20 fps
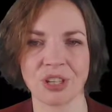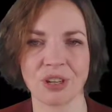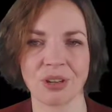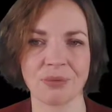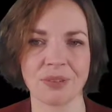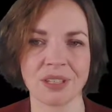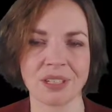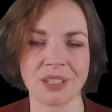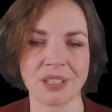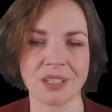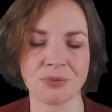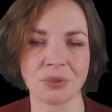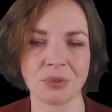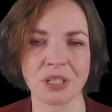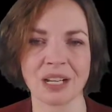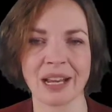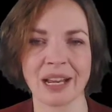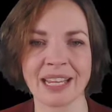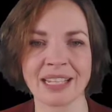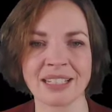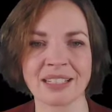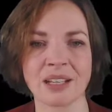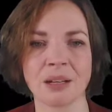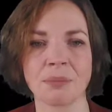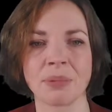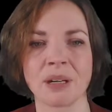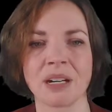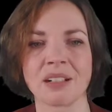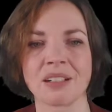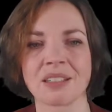of the different laser
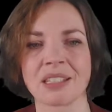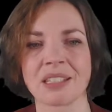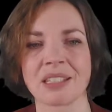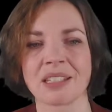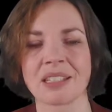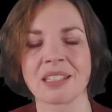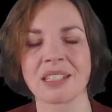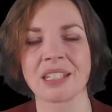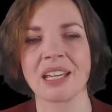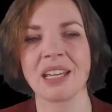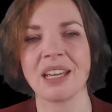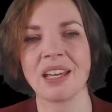pulses